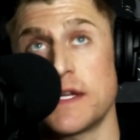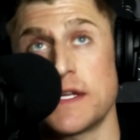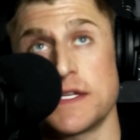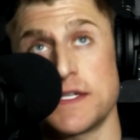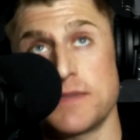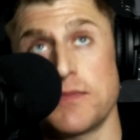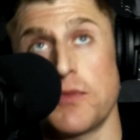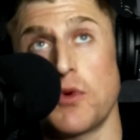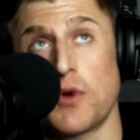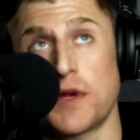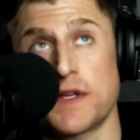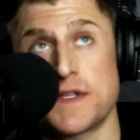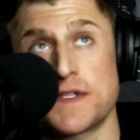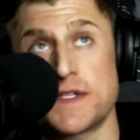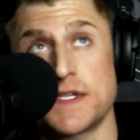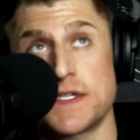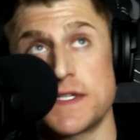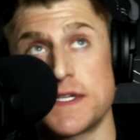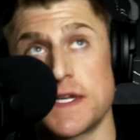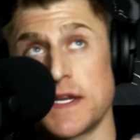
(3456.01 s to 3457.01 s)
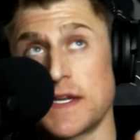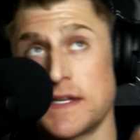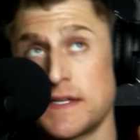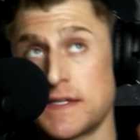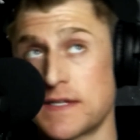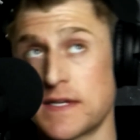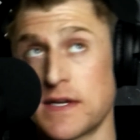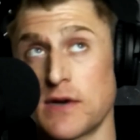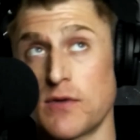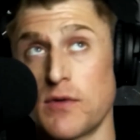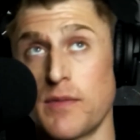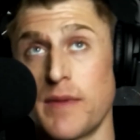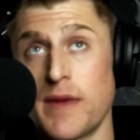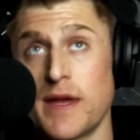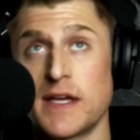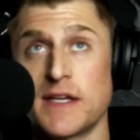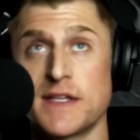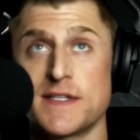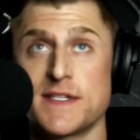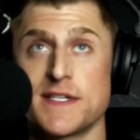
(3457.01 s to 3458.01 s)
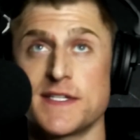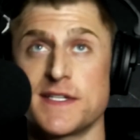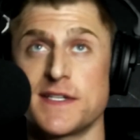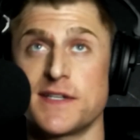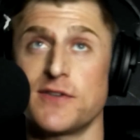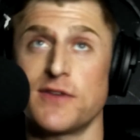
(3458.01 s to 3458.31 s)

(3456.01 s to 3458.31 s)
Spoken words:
is more consistent and is going to remain consistent.